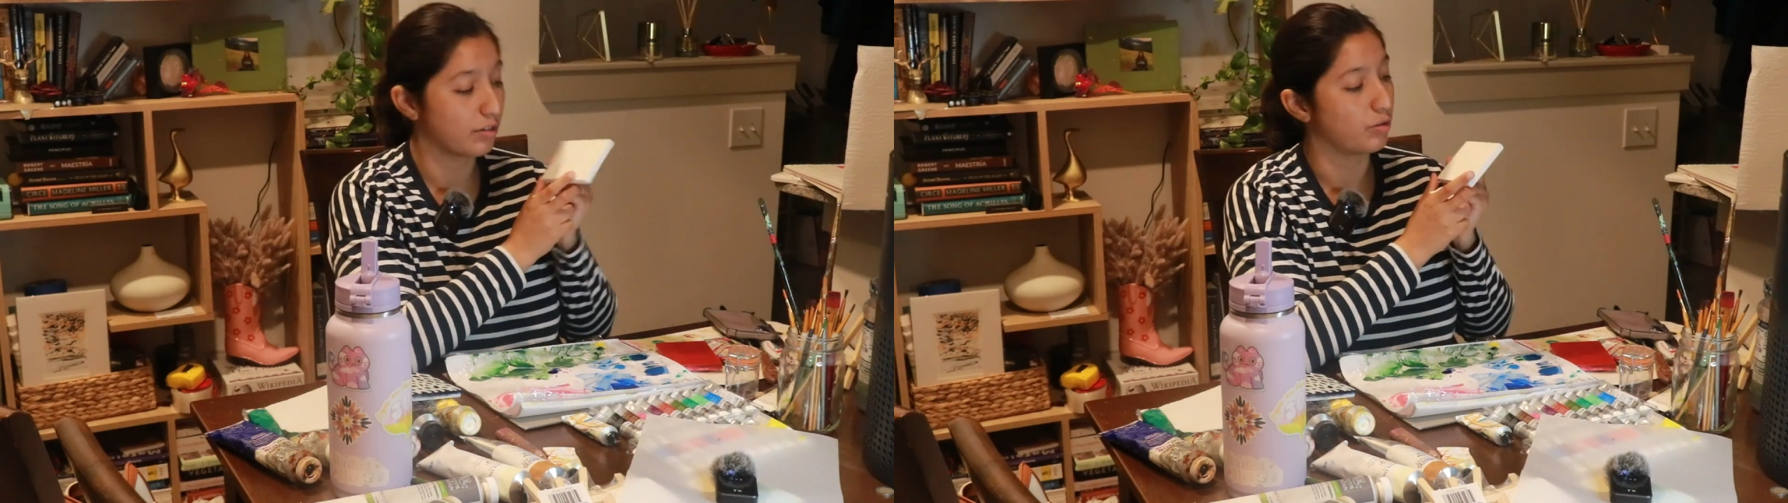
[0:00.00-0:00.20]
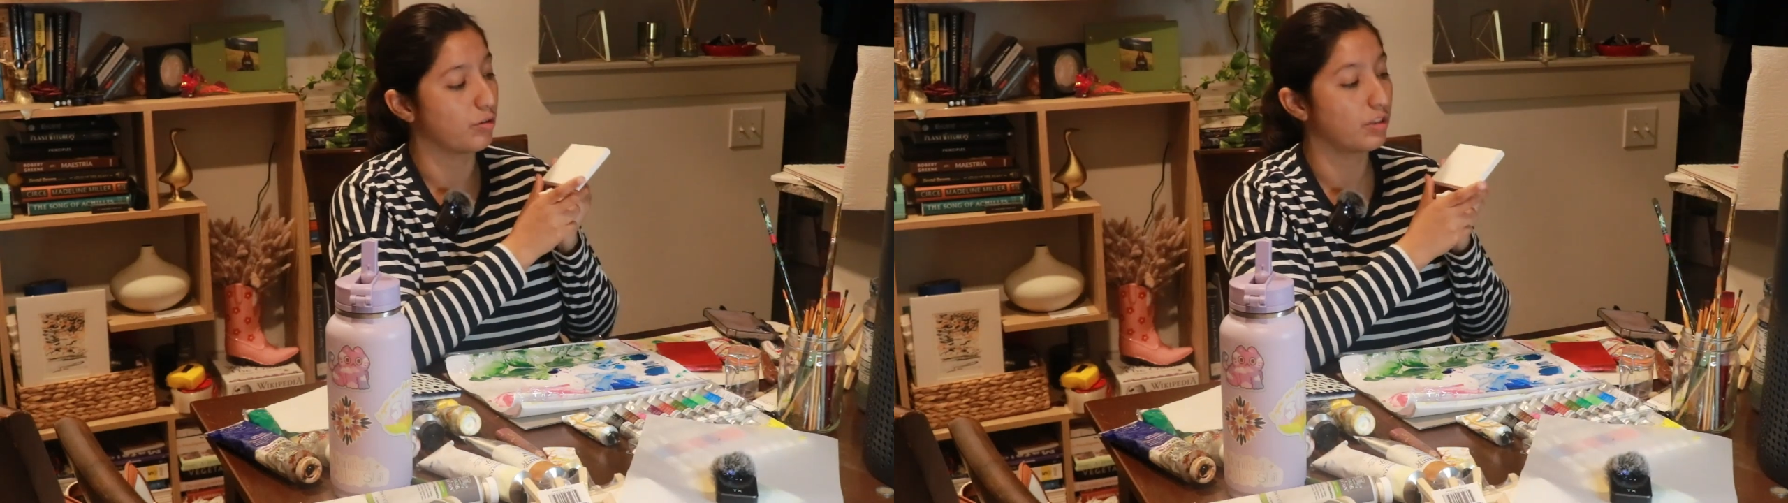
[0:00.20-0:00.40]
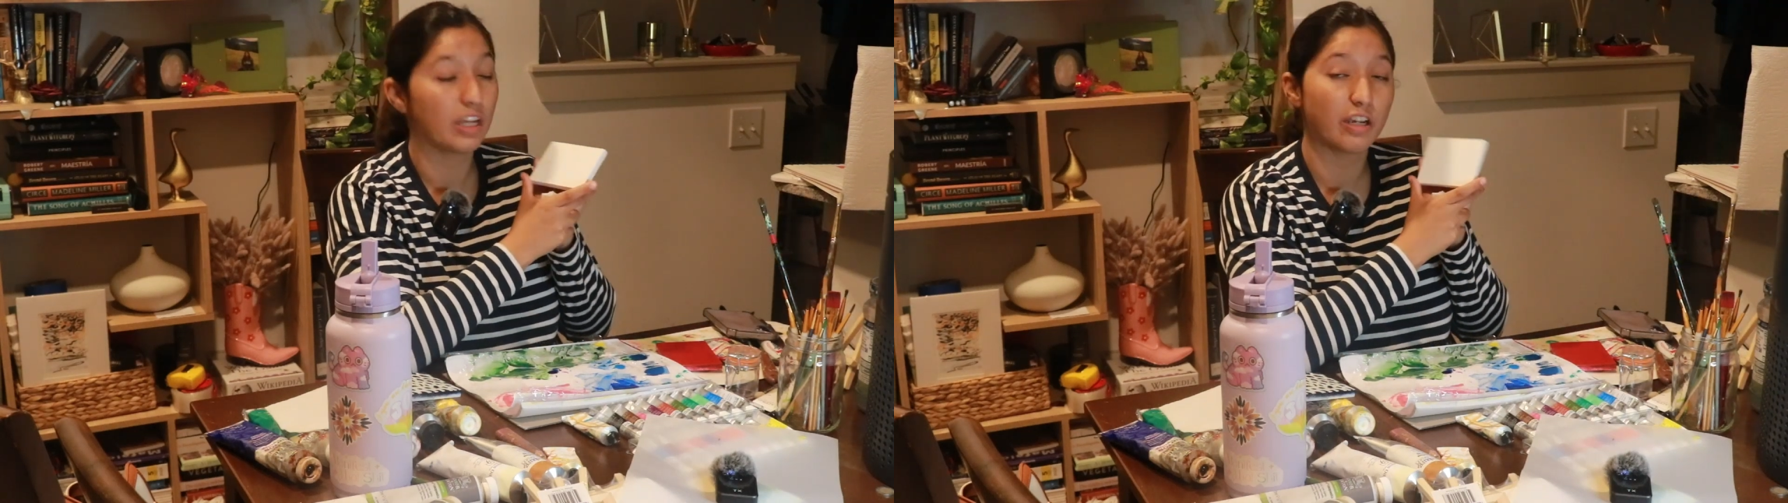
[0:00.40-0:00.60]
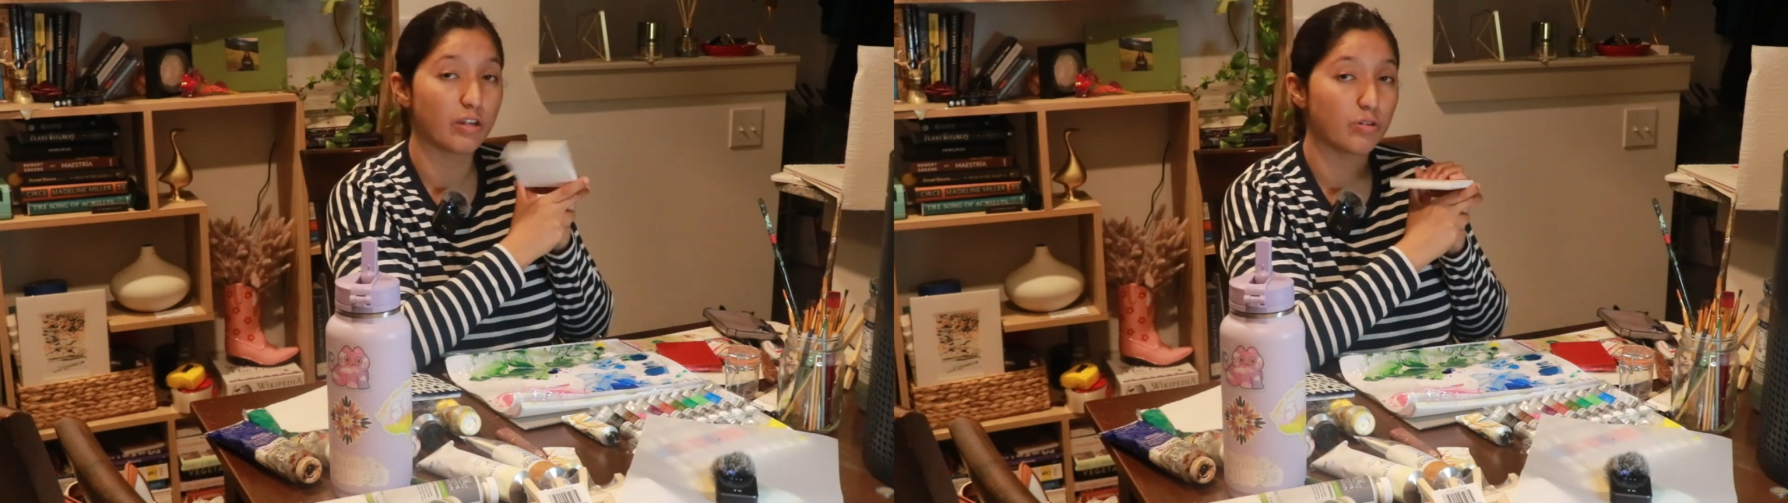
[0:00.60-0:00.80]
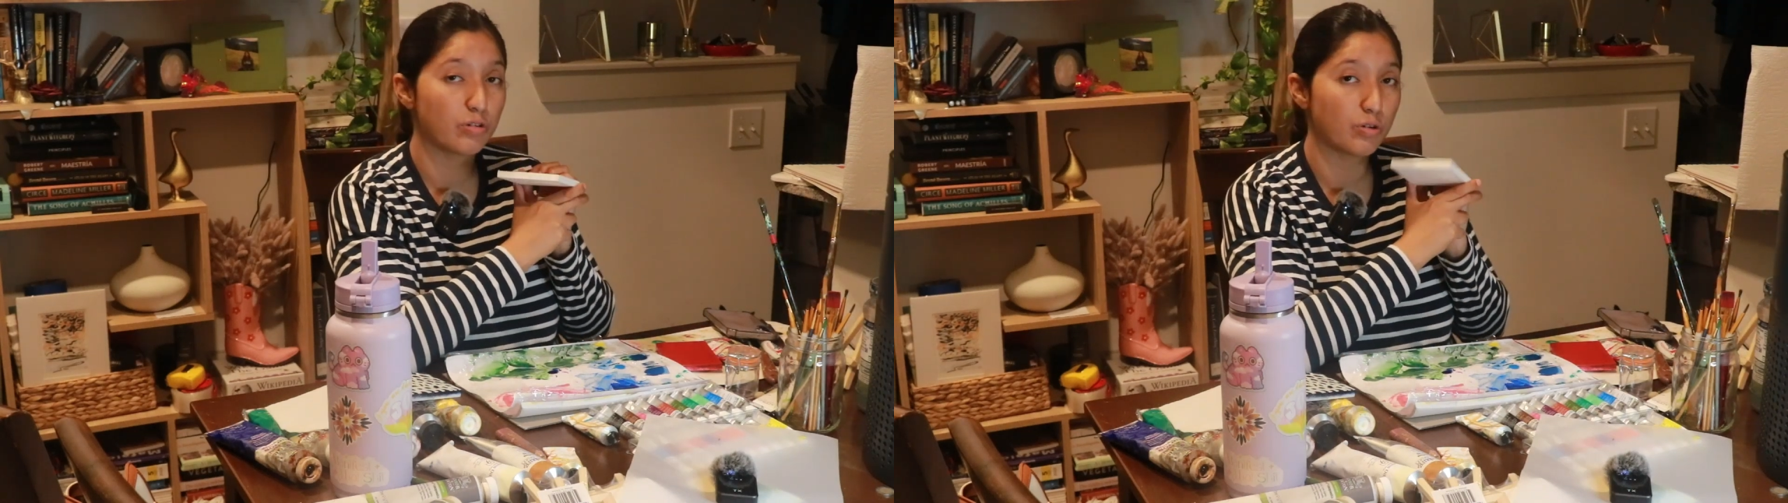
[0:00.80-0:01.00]
you could take
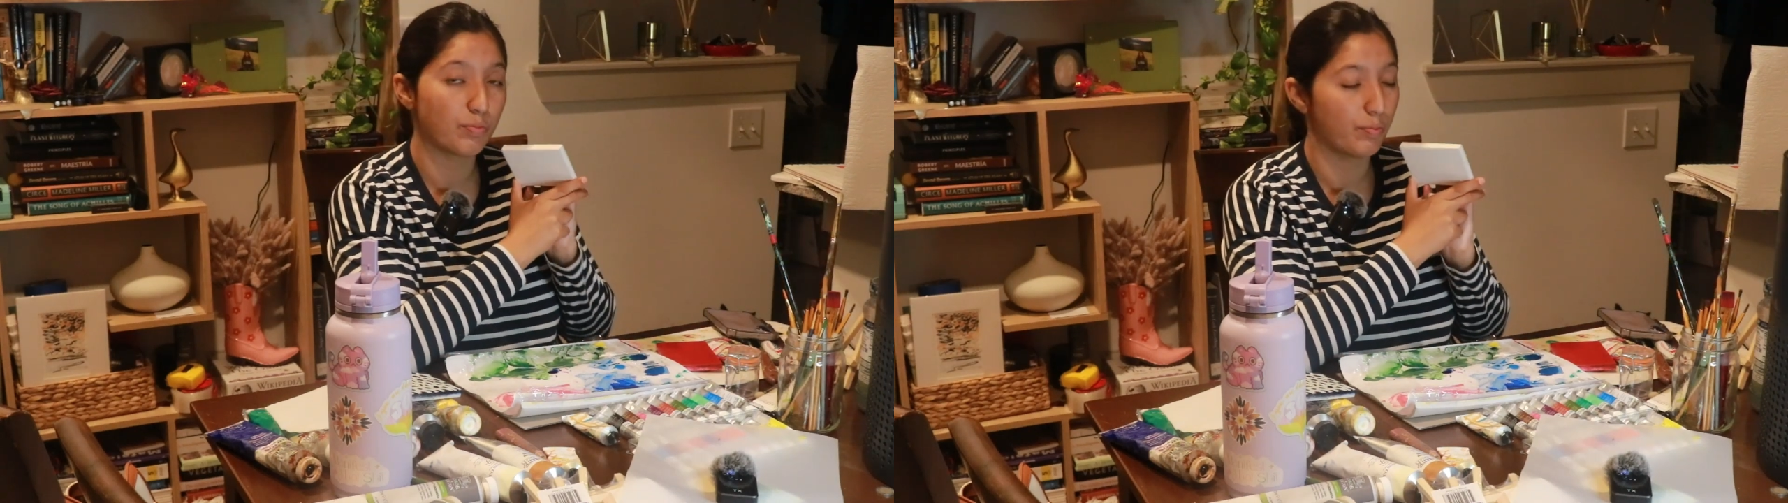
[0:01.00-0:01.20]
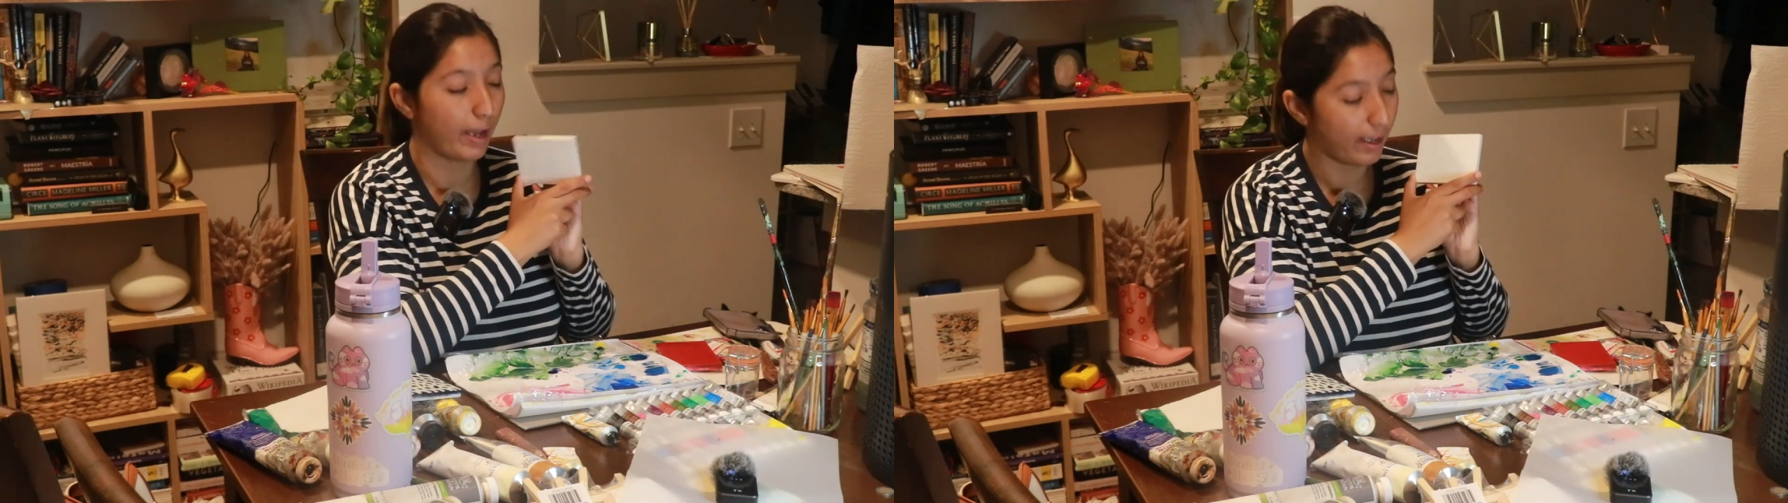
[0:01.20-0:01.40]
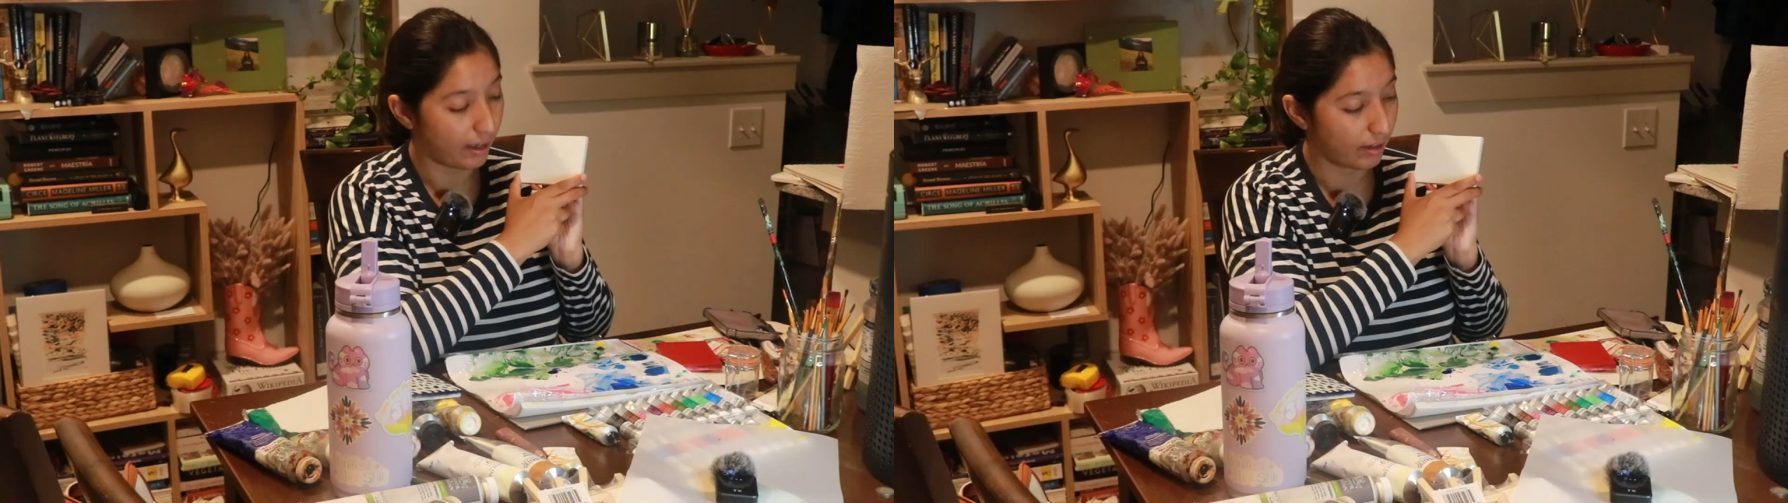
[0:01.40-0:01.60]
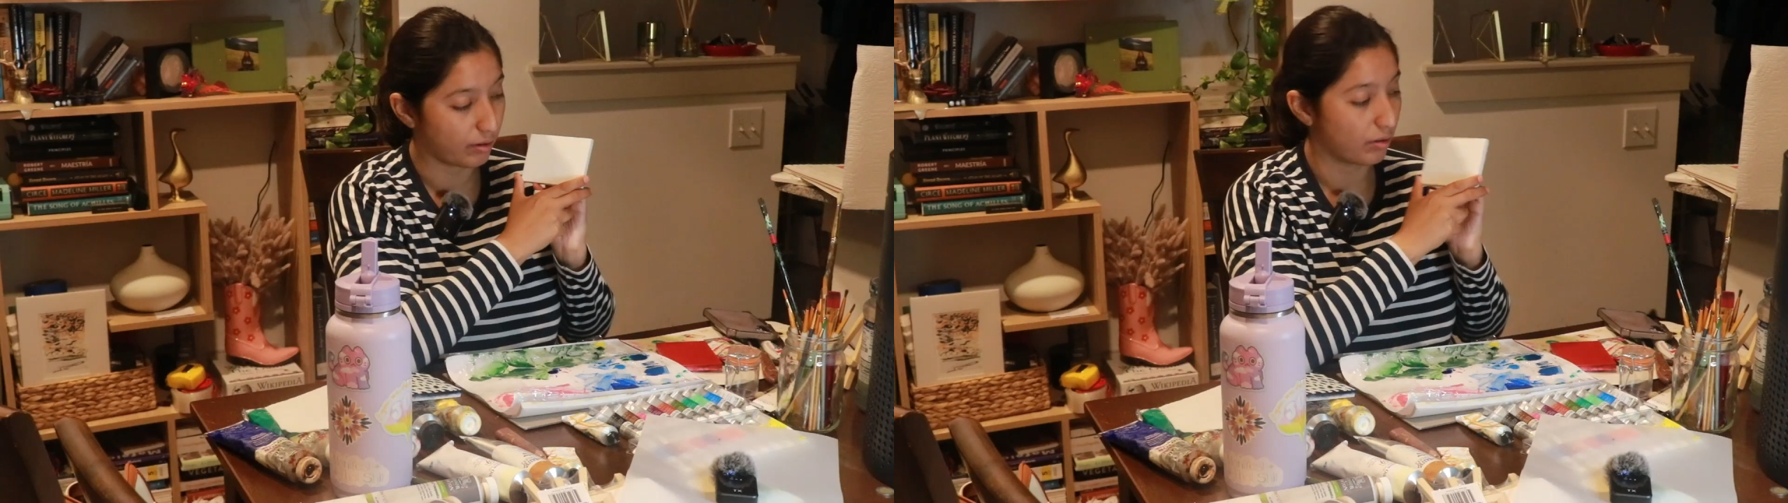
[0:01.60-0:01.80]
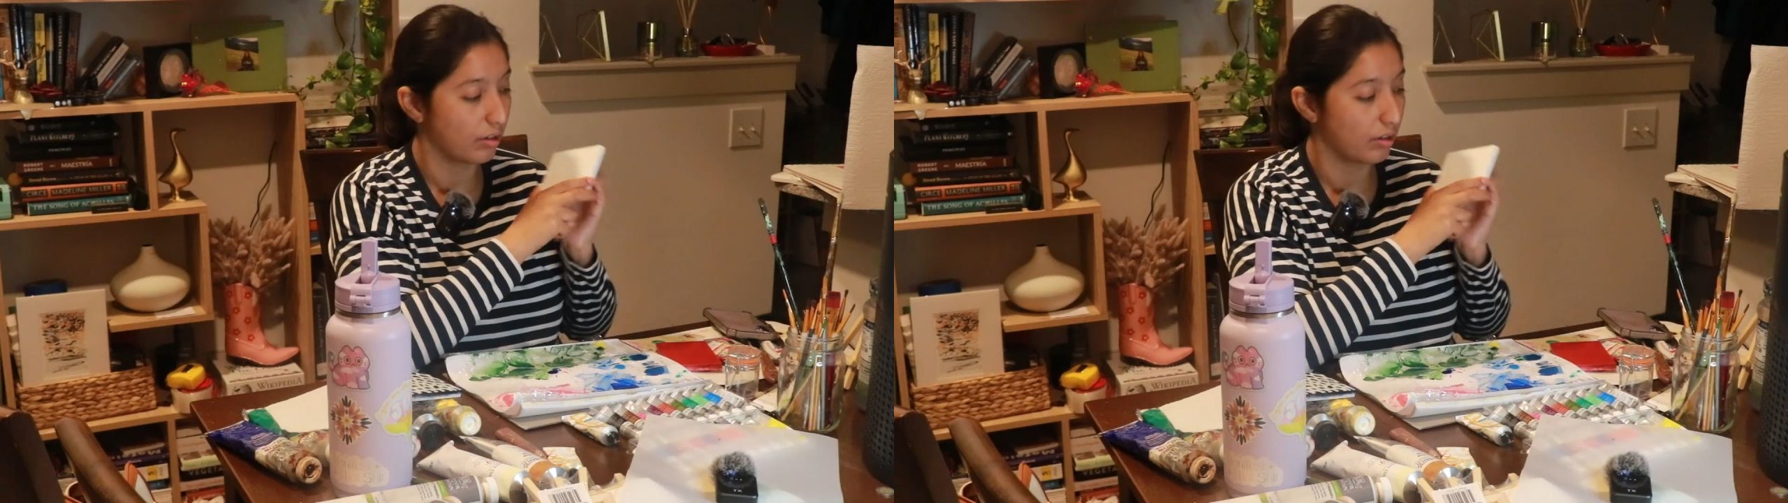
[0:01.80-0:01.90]
it on your bag